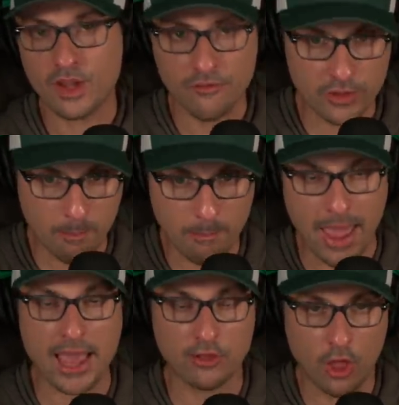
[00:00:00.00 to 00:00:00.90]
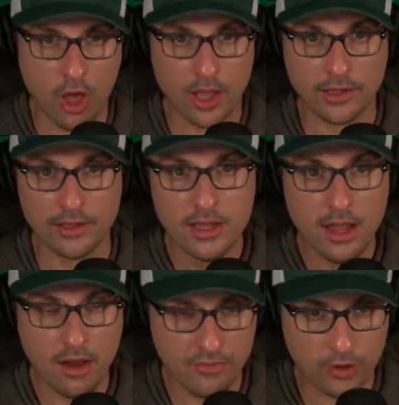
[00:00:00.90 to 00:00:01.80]
for the backlog
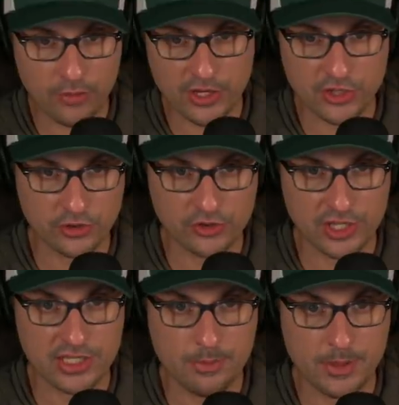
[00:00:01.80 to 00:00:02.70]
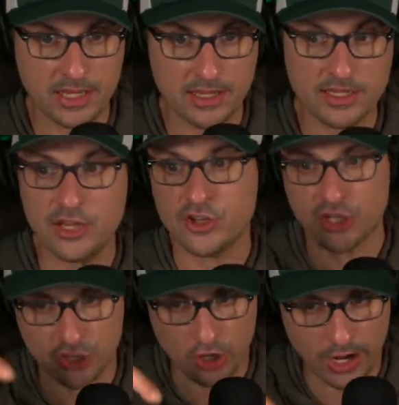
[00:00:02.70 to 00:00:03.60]
of the original GCPs and
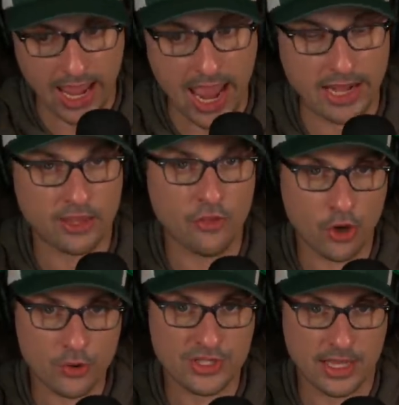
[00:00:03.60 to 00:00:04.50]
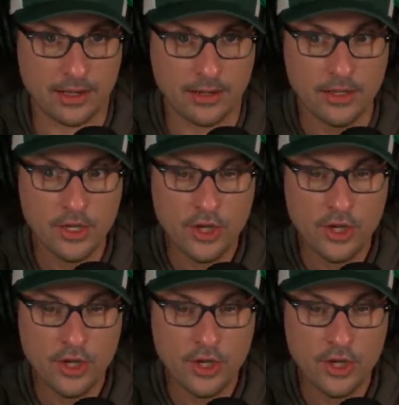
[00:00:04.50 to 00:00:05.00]
just start adding those in